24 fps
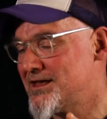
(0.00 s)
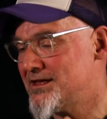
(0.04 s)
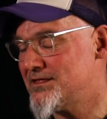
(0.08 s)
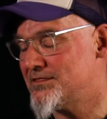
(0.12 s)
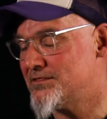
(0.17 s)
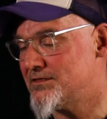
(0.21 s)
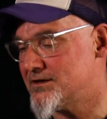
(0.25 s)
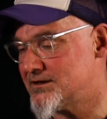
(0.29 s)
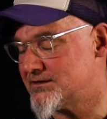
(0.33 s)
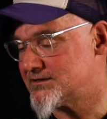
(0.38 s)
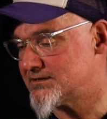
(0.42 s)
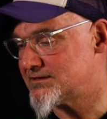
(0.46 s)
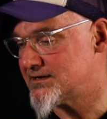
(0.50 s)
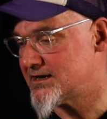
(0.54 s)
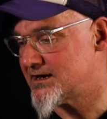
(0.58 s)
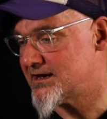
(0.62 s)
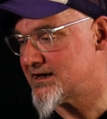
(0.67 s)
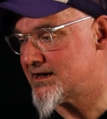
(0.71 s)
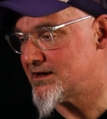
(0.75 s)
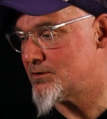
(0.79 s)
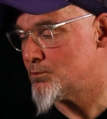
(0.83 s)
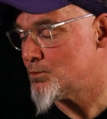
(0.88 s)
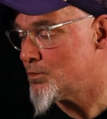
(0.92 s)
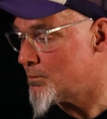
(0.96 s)

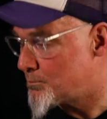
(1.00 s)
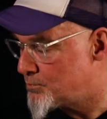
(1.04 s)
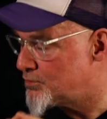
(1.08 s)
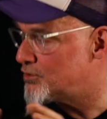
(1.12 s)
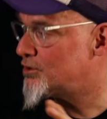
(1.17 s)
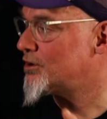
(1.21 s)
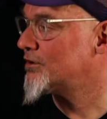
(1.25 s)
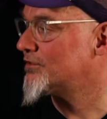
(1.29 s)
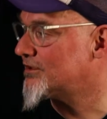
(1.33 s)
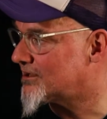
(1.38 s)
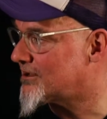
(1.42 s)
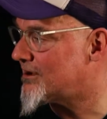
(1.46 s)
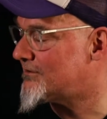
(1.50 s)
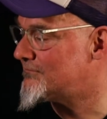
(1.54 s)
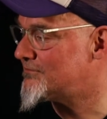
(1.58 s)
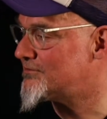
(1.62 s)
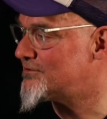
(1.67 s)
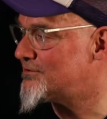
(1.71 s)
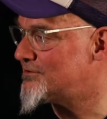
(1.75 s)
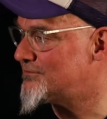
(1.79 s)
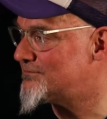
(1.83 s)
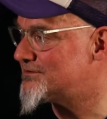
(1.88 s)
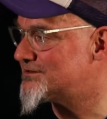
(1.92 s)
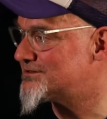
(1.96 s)
That we'll put it on the cover
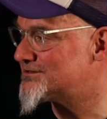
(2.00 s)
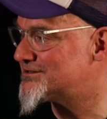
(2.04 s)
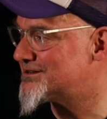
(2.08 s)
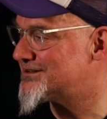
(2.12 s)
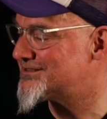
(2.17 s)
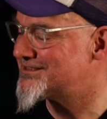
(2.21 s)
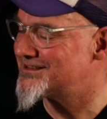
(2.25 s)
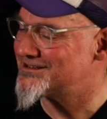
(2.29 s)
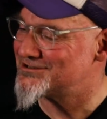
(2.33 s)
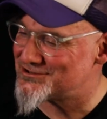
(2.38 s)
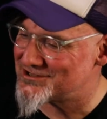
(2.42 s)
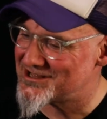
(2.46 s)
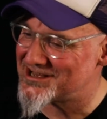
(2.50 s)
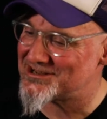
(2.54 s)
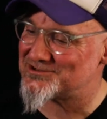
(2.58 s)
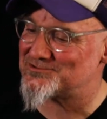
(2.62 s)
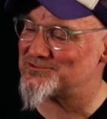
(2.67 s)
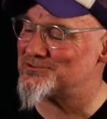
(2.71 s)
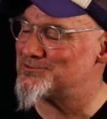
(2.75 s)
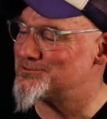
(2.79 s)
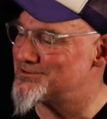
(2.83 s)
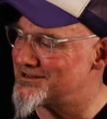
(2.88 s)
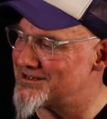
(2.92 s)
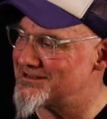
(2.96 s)
of it, sort of thing. So that's
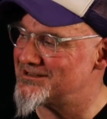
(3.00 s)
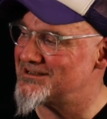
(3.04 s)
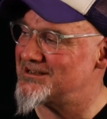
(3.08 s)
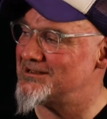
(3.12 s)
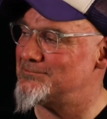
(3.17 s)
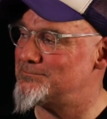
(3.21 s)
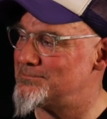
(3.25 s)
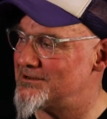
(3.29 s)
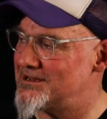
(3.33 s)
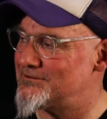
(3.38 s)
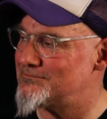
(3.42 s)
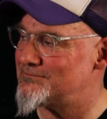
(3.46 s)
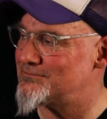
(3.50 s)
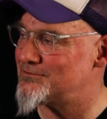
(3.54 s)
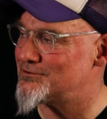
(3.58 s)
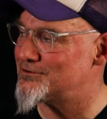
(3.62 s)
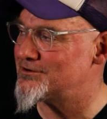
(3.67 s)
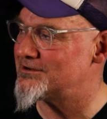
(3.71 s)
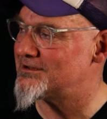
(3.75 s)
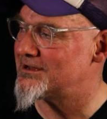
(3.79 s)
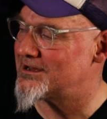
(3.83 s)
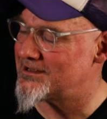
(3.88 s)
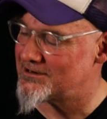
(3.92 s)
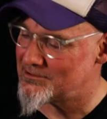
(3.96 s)
what we did. He paid for
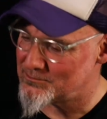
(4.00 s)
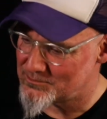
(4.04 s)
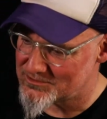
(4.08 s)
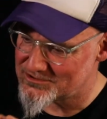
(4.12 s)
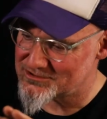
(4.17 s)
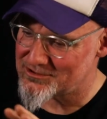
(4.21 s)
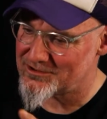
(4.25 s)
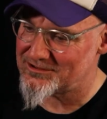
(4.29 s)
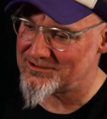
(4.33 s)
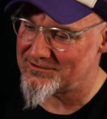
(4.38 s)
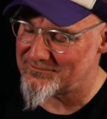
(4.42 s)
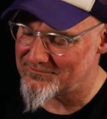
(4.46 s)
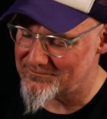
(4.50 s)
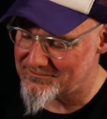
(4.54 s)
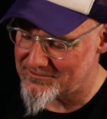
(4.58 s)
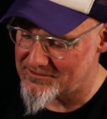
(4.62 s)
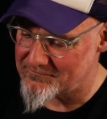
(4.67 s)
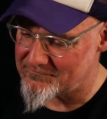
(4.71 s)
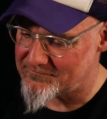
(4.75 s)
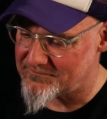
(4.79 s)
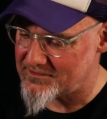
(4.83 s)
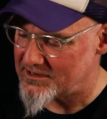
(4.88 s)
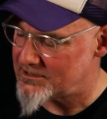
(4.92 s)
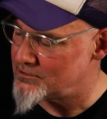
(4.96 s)
it, and it was on the
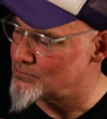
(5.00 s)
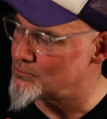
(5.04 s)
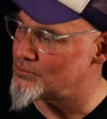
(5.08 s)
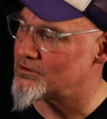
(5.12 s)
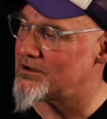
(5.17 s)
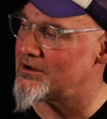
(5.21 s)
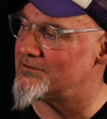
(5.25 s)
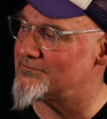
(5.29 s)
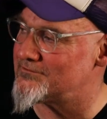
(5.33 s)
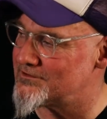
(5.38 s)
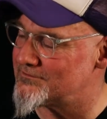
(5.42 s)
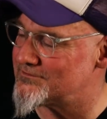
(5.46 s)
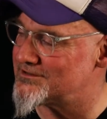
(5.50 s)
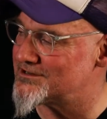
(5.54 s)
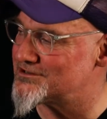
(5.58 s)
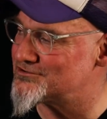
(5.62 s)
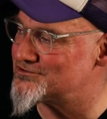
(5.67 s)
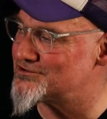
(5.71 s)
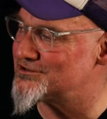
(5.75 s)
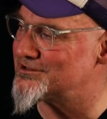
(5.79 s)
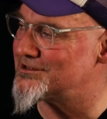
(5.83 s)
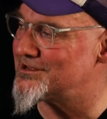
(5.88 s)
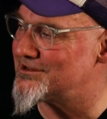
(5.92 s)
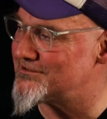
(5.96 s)
final cover of this
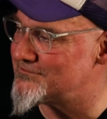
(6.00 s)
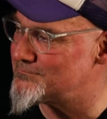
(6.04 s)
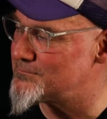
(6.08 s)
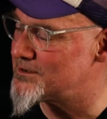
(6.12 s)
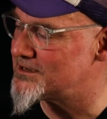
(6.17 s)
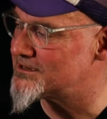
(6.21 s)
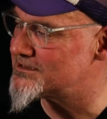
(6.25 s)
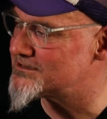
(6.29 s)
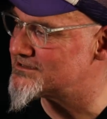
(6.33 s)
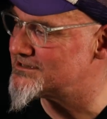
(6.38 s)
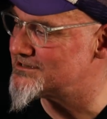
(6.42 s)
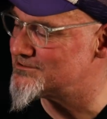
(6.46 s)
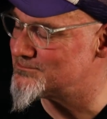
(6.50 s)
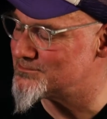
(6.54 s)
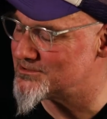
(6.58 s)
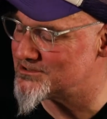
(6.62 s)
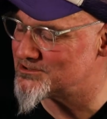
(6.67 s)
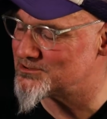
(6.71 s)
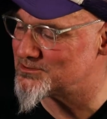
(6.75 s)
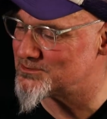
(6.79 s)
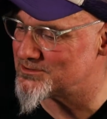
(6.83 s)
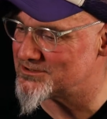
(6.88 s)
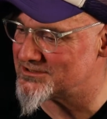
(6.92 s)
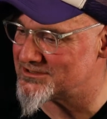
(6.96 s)
Real Life magazine,
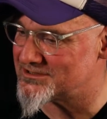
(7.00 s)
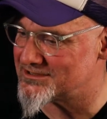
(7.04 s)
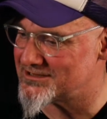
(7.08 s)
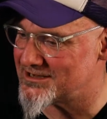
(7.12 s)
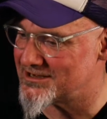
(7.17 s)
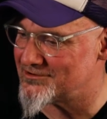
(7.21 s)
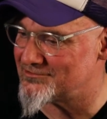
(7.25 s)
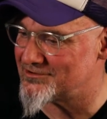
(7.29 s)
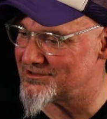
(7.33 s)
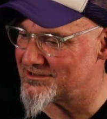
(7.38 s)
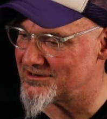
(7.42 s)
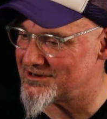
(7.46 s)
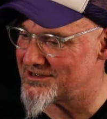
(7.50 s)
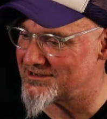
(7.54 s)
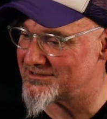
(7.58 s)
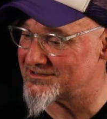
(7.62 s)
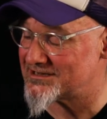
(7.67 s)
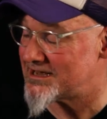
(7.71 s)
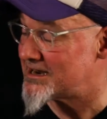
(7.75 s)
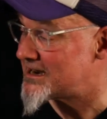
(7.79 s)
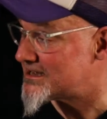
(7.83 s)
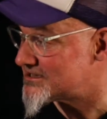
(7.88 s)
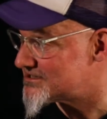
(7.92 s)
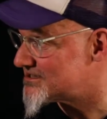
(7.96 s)
which was really nice.
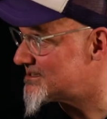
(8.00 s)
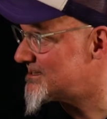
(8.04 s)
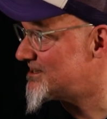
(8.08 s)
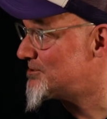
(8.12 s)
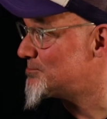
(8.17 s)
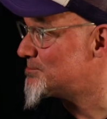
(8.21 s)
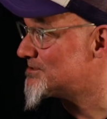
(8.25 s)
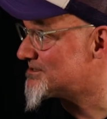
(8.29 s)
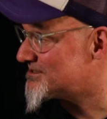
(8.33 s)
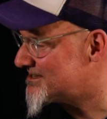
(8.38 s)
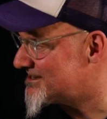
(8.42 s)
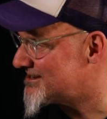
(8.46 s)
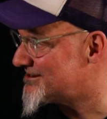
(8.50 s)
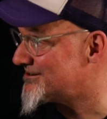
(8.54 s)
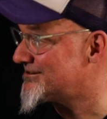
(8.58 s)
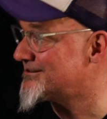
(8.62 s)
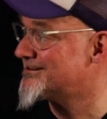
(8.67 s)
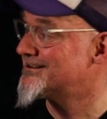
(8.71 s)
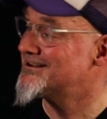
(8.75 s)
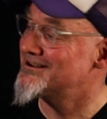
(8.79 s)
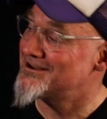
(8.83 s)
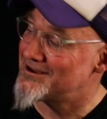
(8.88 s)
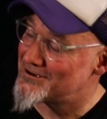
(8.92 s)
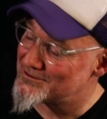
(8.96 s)
And actually, he was there.
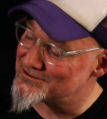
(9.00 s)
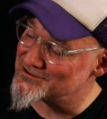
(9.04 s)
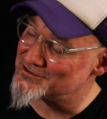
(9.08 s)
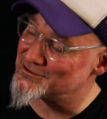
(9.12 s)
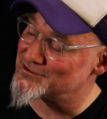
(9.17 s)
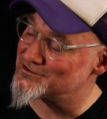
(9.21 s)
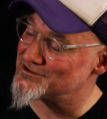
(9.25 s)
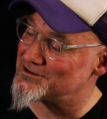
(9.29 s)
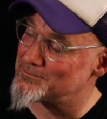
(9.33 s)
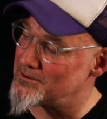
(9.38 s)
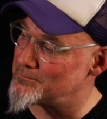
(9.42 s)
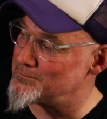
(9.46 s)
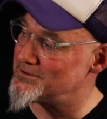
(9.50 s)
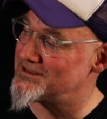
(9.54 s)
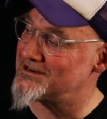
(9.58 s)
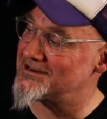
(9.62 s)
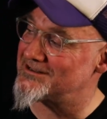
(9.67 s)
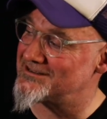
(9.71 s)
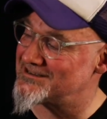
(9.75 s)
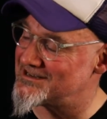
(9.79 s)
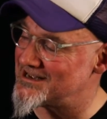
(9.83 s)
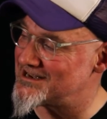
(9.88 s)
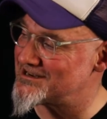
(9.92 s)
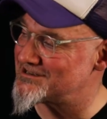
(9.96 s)
I was talking to you about being in
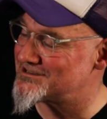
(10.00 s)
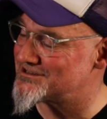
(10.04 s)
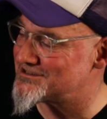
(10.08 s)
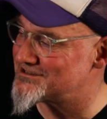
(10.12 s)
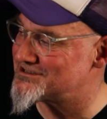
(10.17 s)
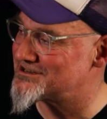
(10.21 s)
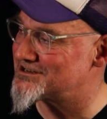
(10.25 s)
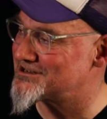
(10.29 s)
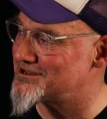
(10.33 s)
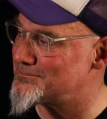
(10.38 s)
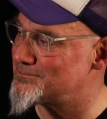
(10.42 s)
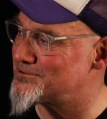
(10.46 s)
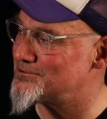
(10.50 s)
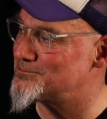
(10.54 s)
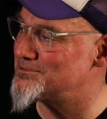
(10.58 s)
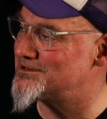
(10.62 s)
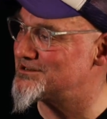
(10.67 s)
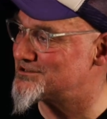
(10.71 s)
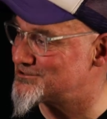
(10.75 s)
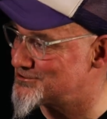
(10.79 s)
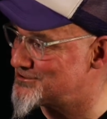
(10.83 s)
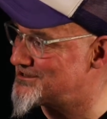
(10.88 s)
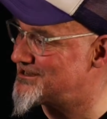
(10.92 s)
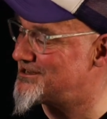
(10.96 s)
Texas a couple of
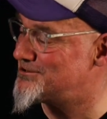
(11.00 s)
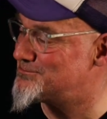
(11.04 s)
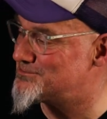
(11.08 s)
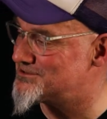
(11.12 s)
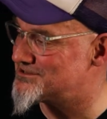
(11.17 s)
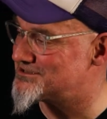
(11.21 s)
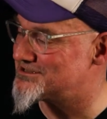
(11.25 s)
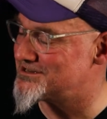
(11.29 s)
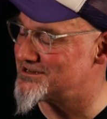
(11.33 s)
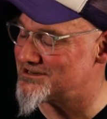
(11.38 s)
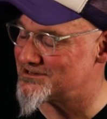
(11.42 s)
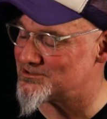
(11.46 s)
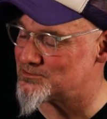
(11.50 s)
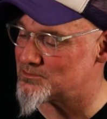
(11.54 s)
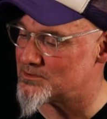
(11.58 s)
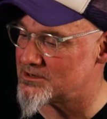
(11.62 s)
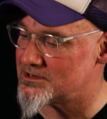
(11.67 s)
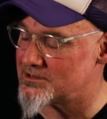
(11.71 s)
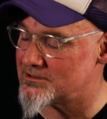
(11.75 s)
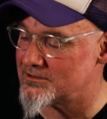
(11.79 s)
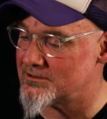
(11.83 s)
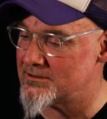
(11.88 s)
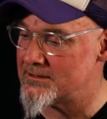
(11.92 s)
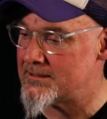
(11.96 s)
weeks ago. He was there as
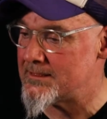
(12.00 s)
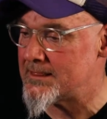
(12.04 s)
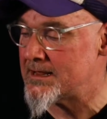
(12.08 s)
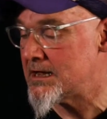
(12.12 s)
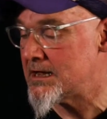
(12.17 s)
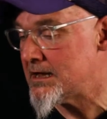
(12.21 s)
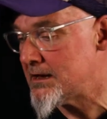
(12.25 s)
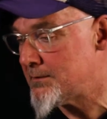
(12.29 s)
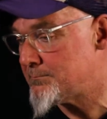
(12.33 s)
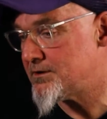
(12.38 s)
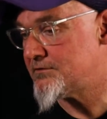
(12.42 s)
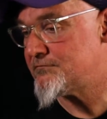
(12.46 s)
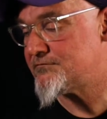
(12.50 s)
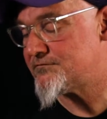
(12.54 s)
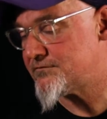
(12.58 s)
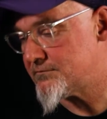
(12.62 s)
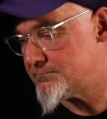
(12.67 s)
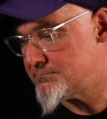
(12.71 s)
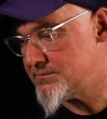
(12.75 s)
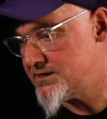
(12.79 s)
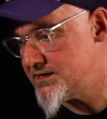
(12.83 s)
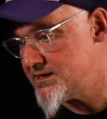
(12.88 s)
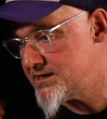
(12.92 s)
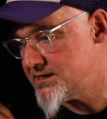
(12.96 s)
well. But for
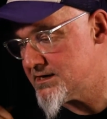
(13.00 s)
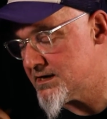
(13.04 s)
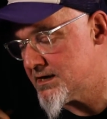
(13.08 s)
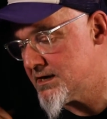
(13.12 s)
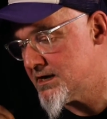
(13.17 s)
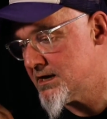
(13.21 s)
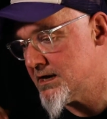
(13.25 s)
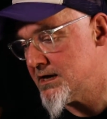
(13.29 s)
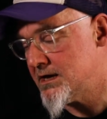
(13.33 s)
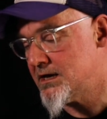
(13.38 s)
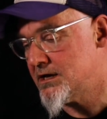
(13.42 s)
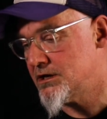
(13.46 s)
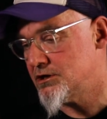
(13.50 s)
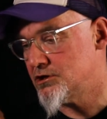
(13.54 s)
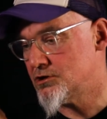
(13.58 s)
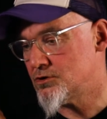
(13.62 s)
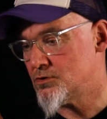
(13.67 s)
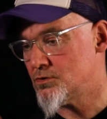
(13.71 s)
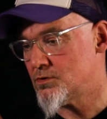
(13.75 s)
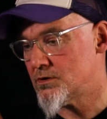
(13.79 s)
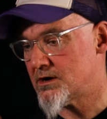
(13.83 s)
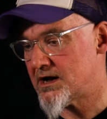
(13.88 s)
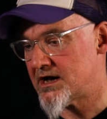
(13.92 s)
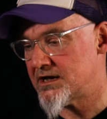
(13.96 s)
me, you
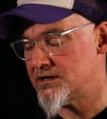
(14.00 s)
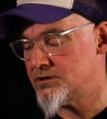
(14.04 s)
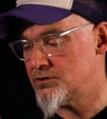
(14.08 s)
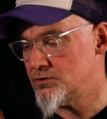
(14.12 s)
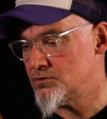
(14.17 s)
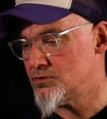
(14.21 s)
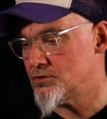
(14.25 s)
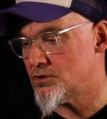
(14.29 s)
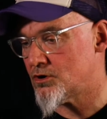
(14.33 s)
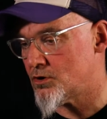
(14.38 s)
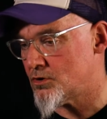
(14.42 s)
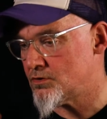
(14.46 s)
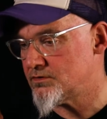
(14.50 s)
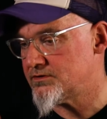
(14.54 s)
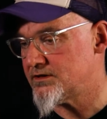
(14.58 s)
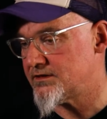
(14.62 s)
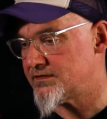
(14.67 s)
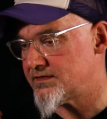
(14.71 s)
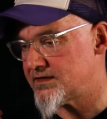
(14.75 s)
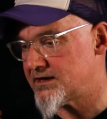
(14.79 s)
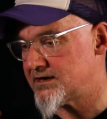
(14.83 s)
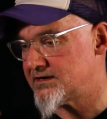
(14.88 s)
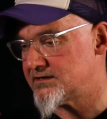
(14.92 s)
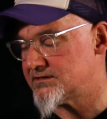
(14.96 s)
know, I knew all the
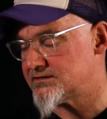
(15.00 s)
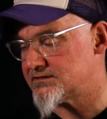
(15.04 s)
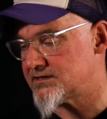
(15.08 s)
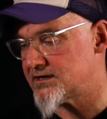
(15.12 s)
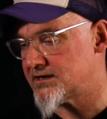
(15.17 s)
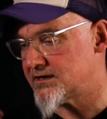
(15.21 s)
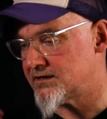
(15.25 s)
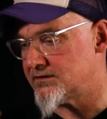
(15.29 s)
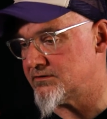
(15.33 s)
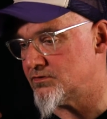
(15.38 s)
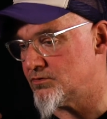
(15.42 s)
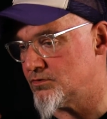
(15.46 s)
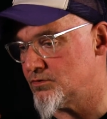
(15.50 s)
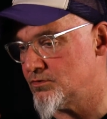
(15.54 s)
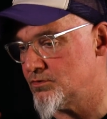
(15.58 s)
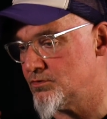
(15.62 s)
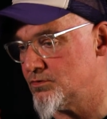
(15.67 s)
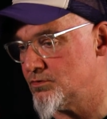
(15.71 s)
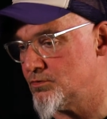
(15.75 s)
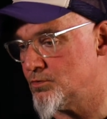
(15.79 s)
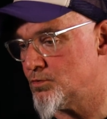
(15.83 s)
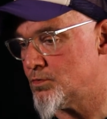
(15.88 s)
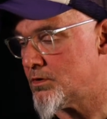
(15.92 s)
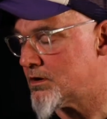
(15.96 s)
things that I
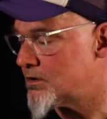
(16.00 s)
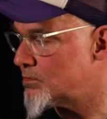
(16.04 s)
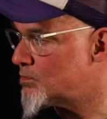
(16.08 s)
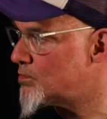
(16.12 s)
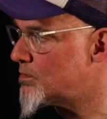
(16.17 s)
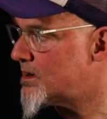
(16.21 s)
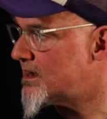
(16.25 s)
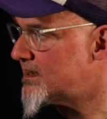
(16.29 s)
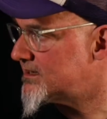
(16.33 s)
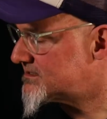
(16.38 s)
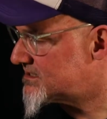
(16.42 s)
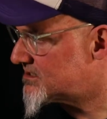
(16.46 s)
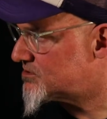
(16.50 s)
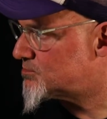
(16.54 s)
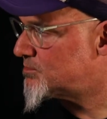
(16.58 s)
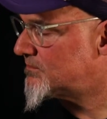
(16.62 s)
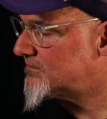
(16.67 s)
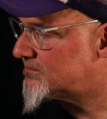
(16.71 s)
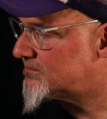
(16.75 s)
do work-wise, as we've